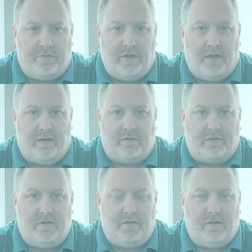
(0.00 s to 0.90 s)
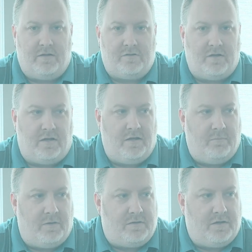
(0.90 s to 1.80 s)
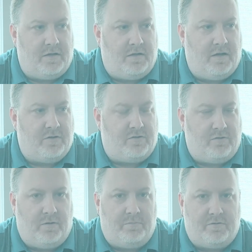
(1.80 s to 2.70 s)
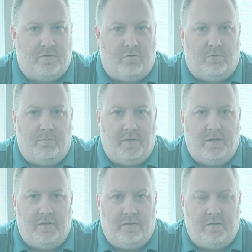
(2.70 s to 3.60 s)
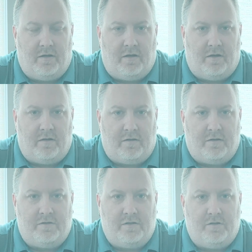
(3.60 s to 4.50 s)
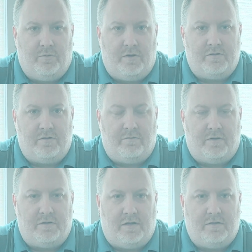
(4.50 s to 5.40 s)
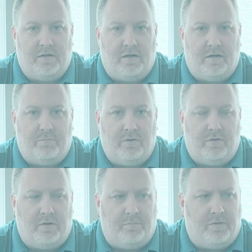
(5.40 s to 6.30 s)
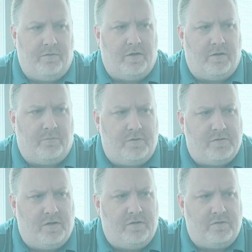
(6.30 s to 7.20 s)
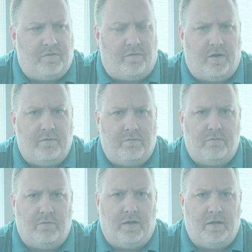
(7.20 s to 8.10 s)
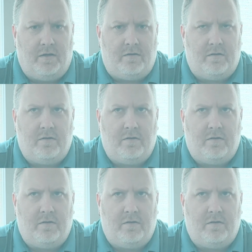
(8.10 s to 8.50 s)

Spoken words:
that, the next dynamic Diecaster episode will be a continuation of the Titanic build. I believe that'll be stages 5 through 8.